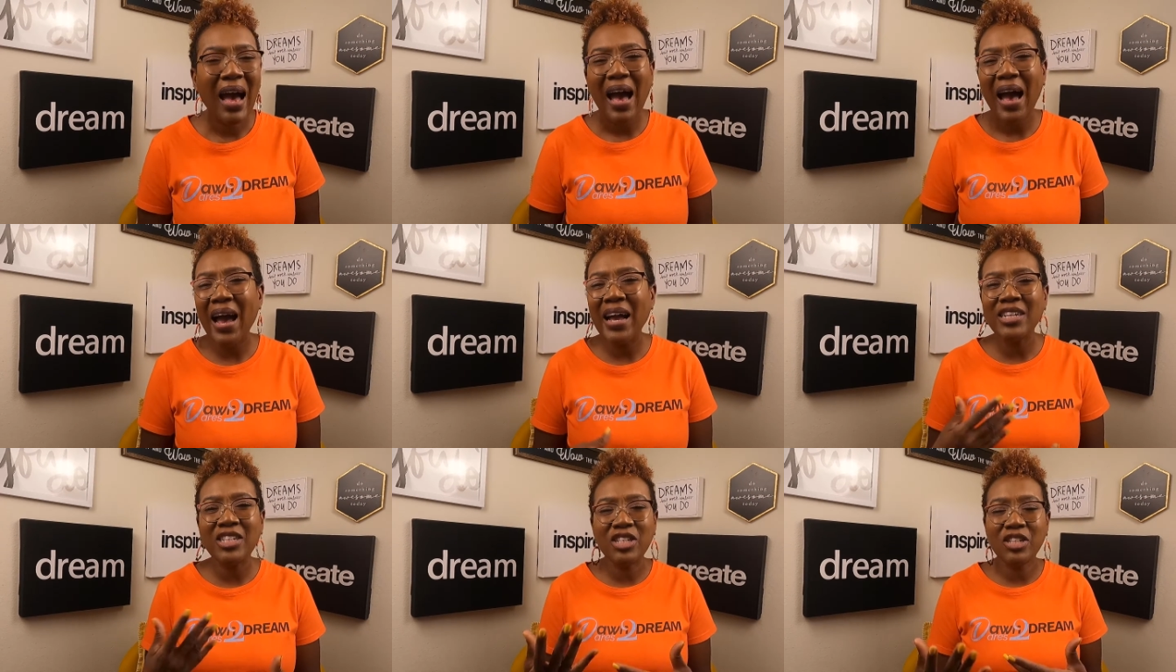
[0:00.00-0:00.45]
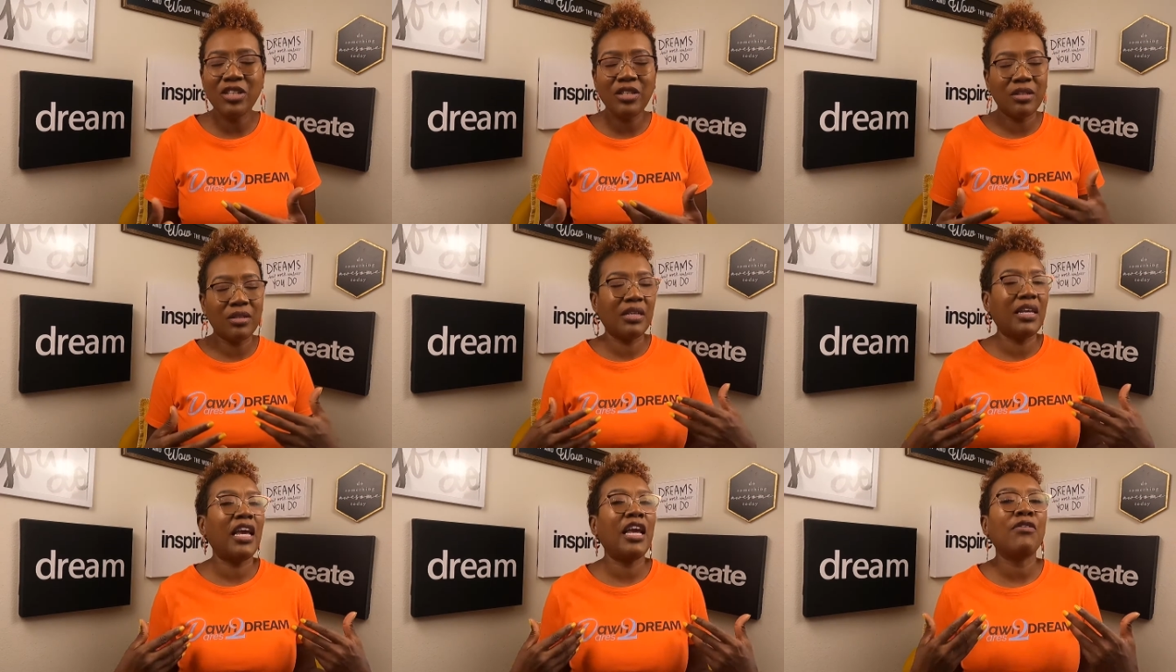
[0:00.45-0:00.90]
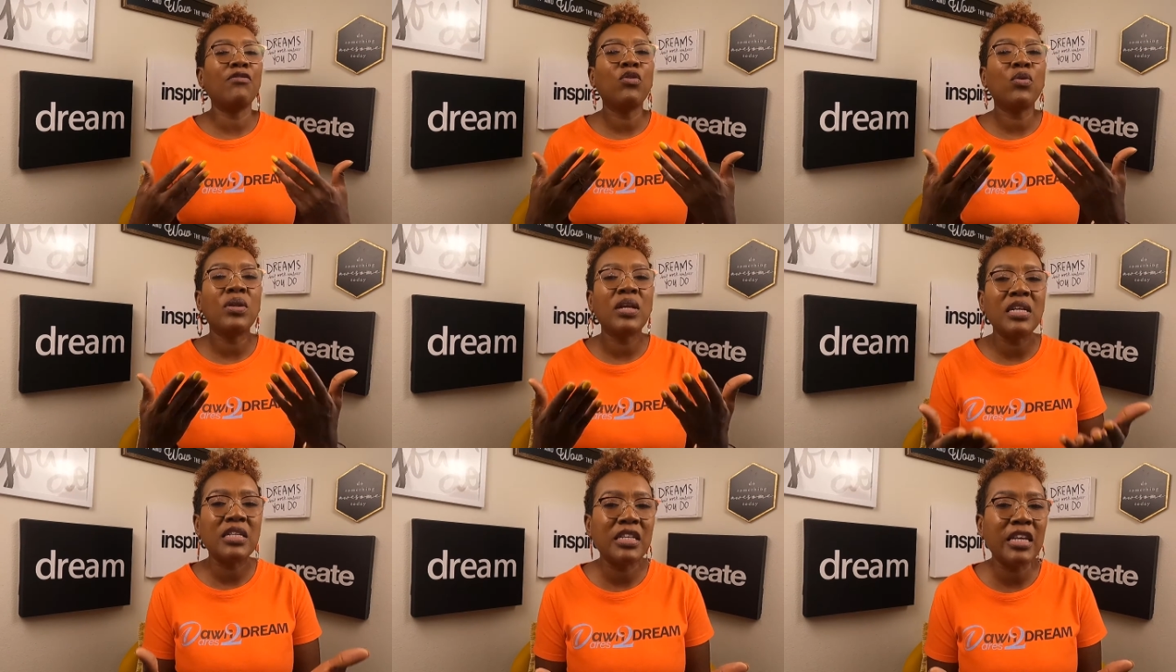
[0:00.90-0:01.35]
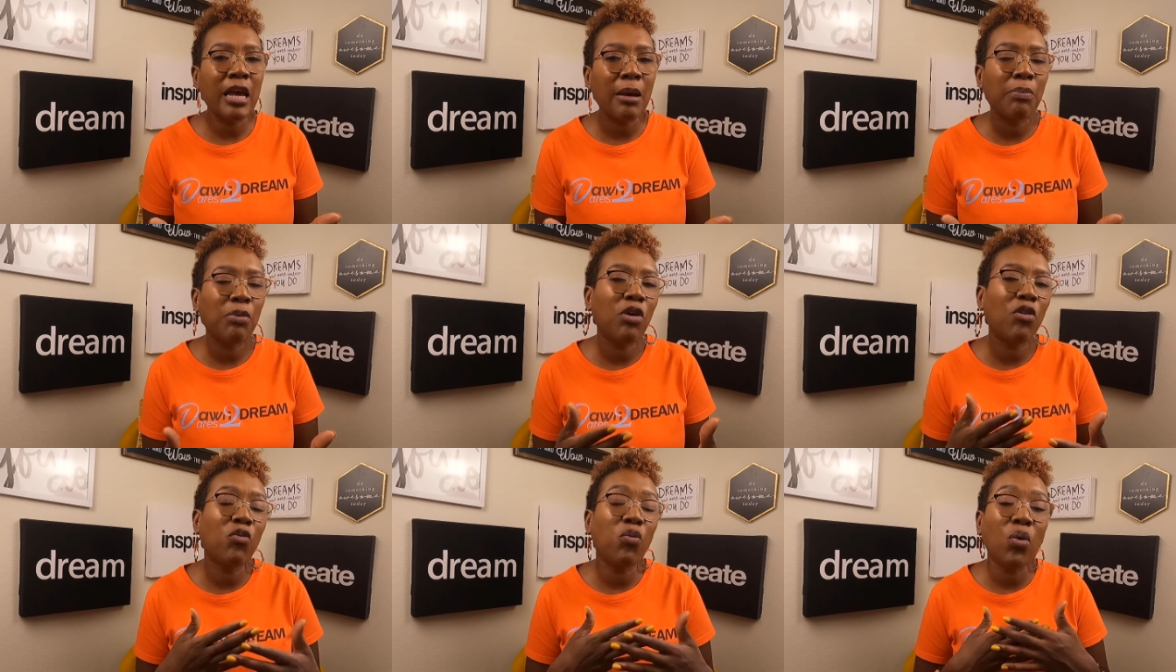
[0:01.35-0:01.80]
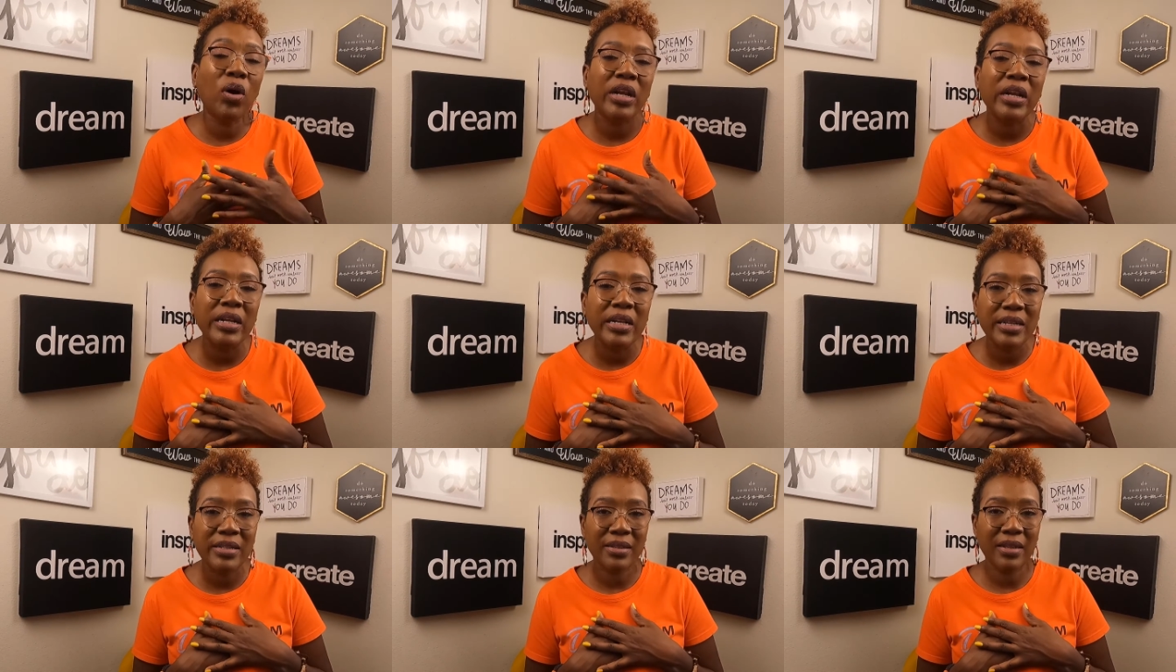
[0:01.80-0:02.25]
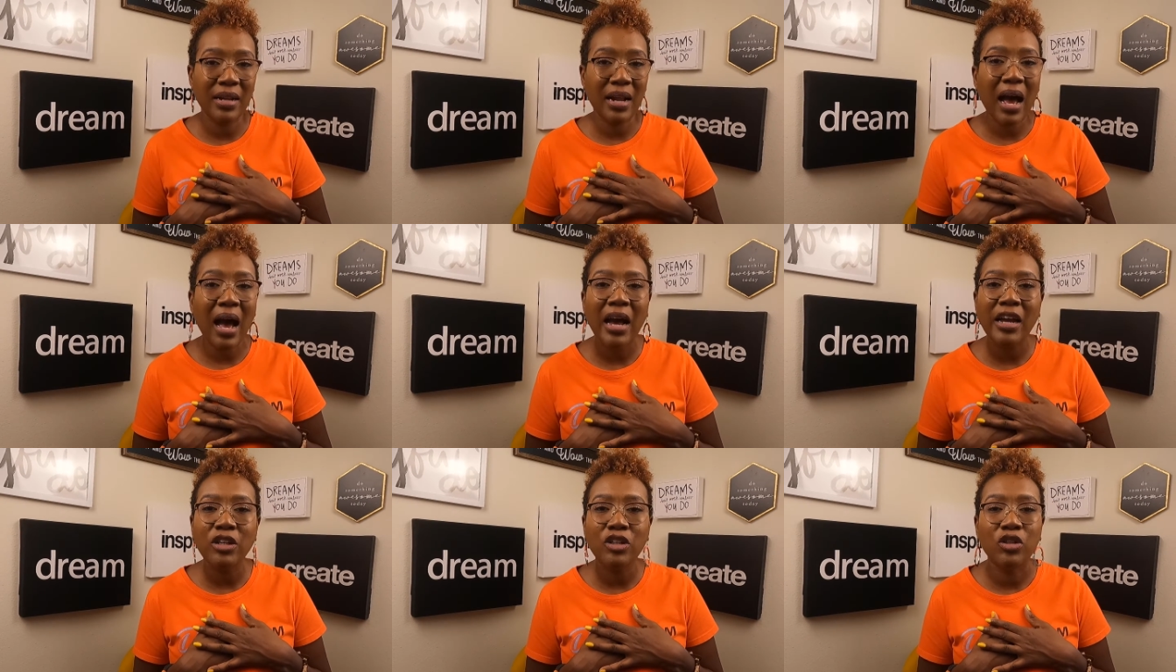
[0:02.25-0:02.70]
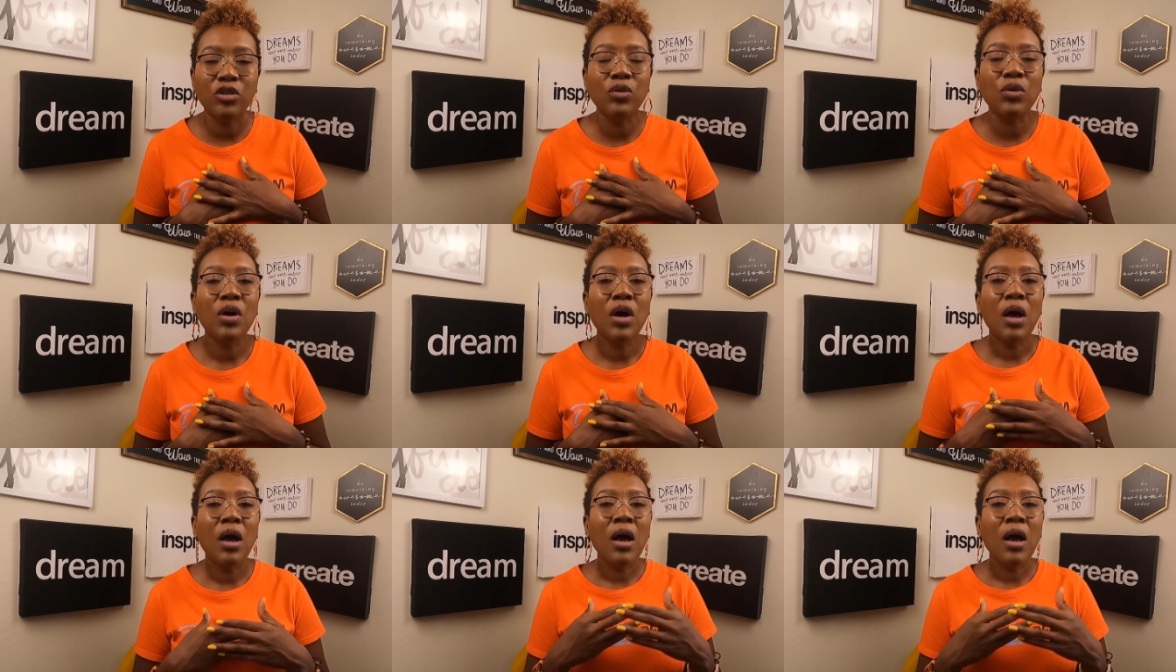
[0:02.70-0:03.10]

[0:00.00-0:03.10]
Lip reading: I just gave you an example of what it is that I do.